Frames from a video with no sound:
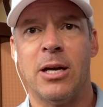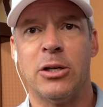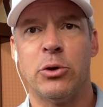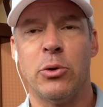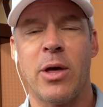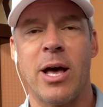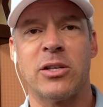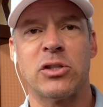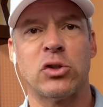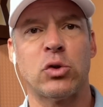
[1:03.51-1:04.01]

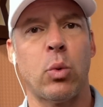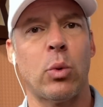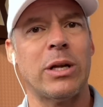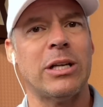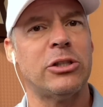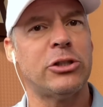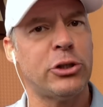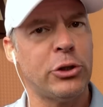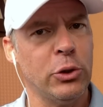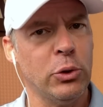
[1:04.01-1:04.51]

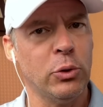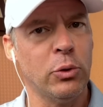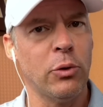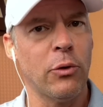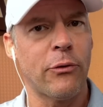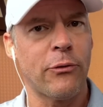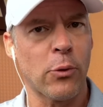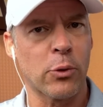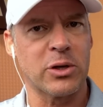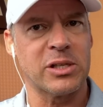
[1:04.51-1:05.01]

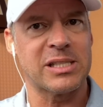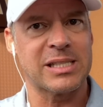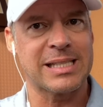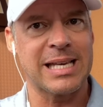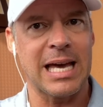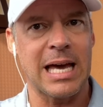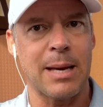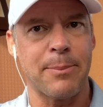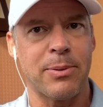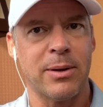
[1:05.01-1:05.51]
2022 Ford
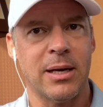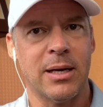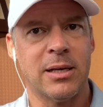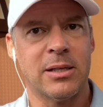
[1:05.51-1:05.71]
Escape,